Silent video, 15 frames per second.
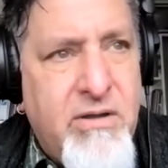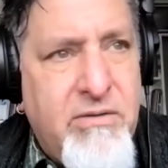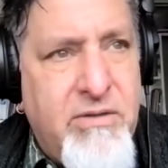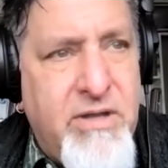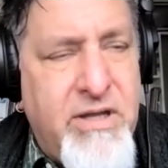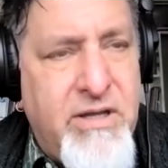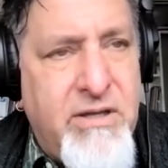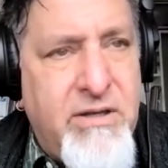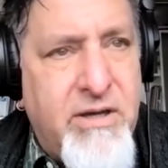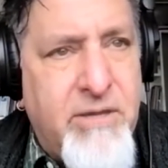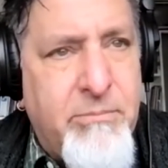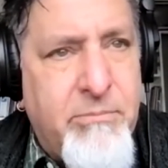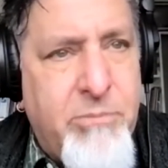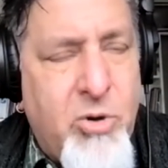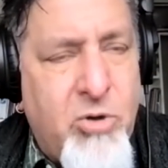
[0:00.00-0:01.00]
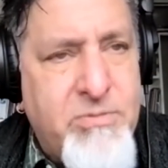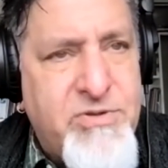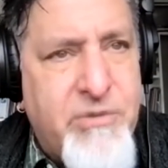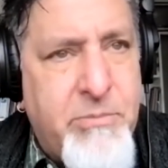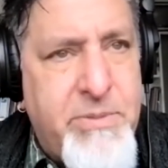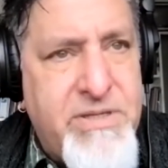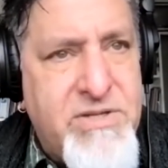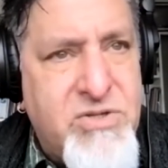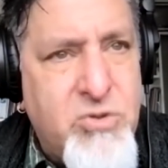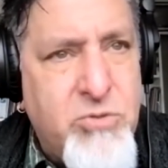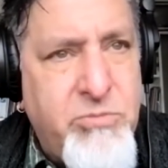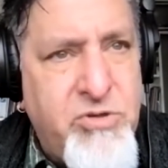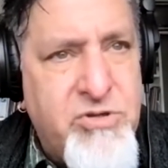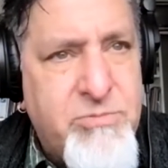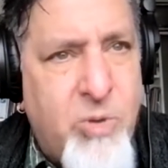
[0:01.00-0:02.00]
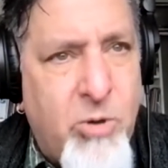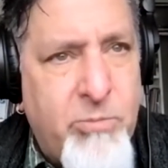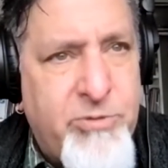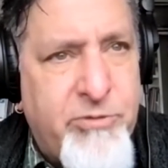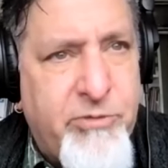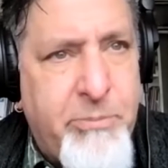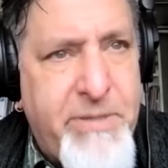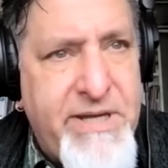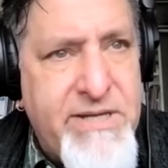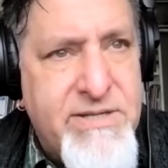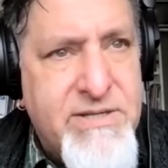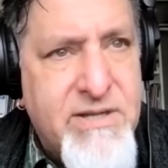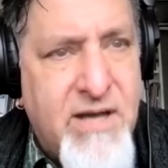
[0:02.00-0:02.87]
the Poems for Peace, ZoomMuse Poems for Peace